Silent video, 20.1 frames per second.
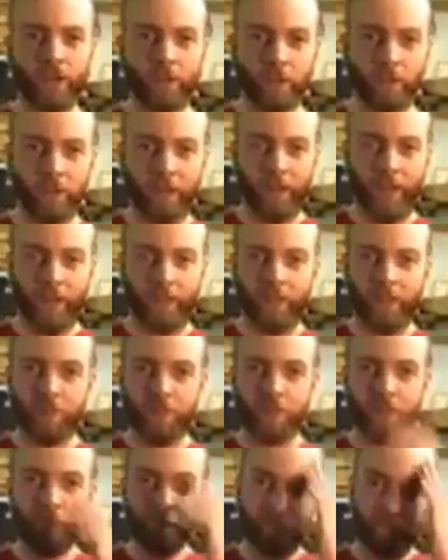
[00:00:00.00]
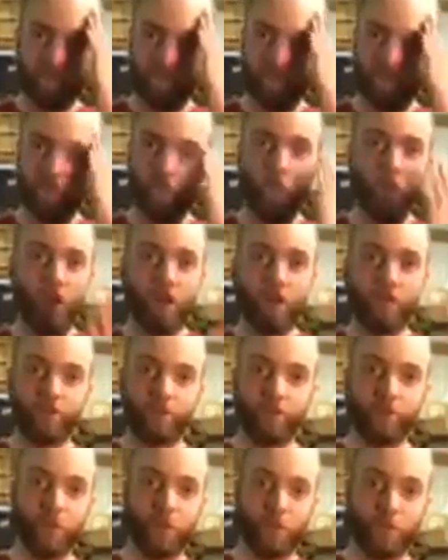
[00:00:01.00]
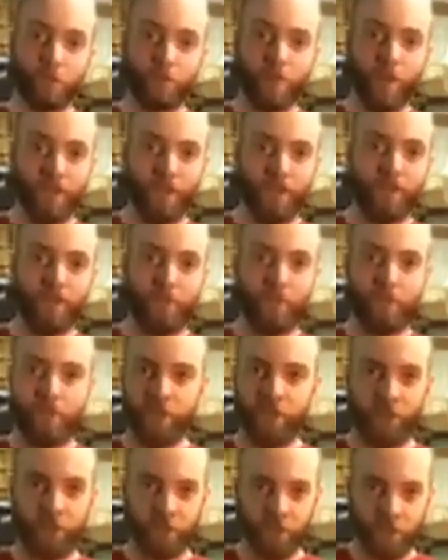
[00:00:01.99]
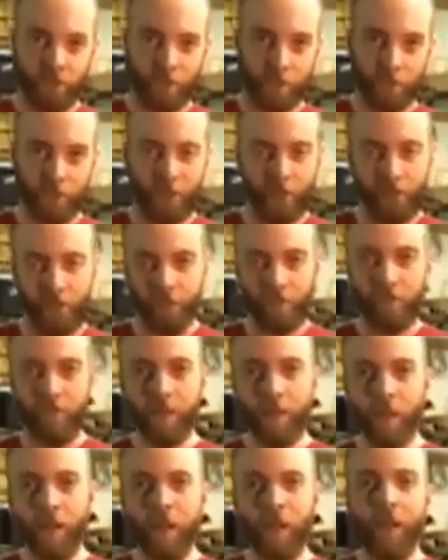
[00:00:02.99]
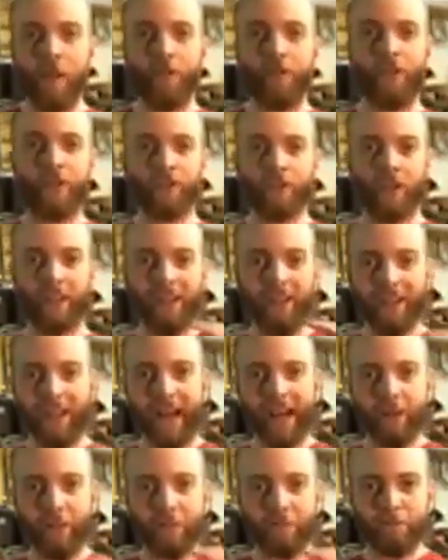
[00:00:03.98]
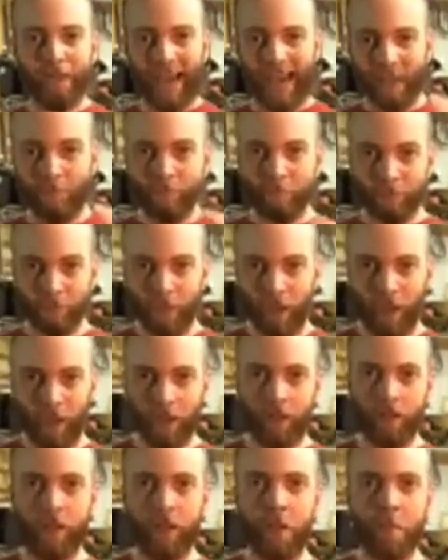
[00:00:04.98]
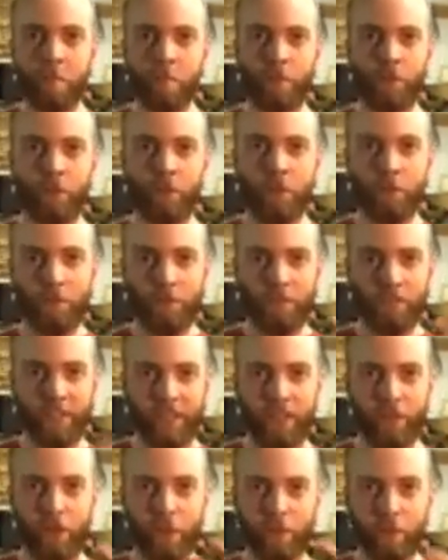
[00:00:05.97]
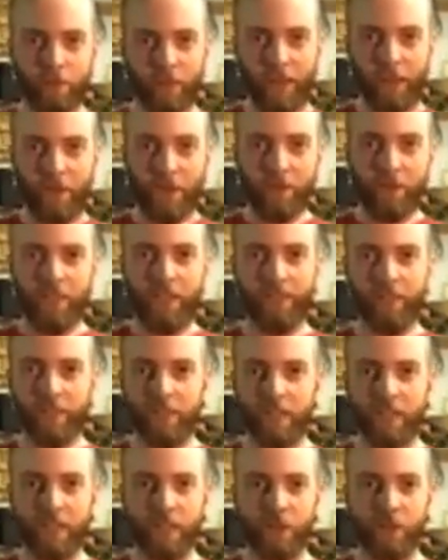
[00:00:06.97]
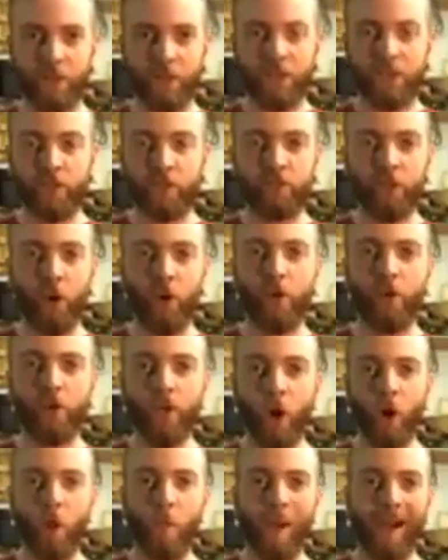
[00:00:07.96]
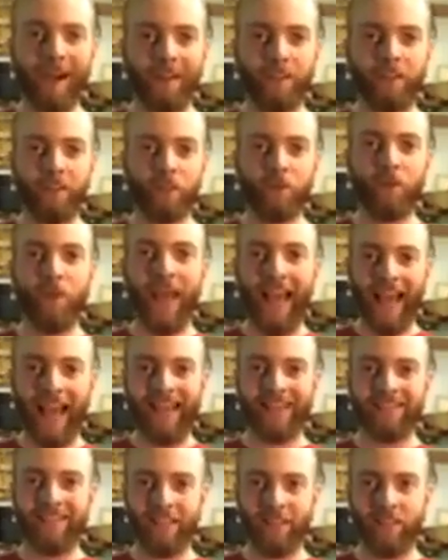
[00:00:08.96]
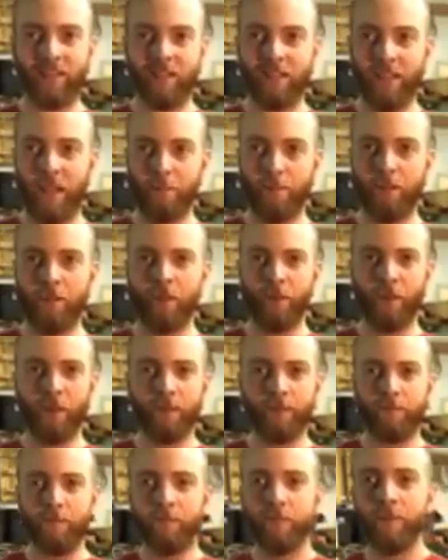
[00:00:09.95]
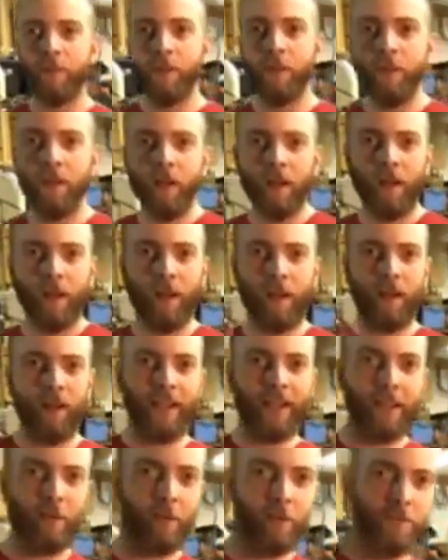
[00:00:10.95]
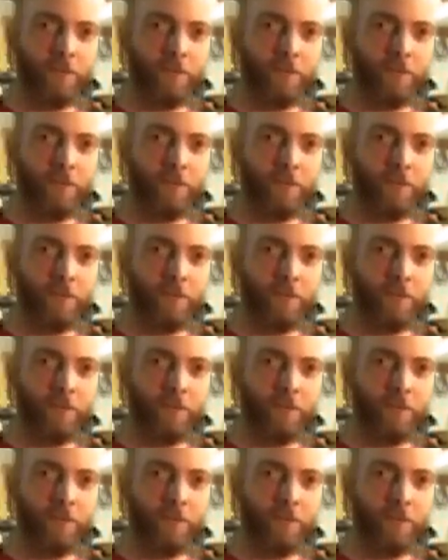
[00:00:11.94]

little cases, weird from your perspective since you stumble into them. There's a lot of bad blood between particular players in this industry that you don't know about until you accidentally step into it. Hang on one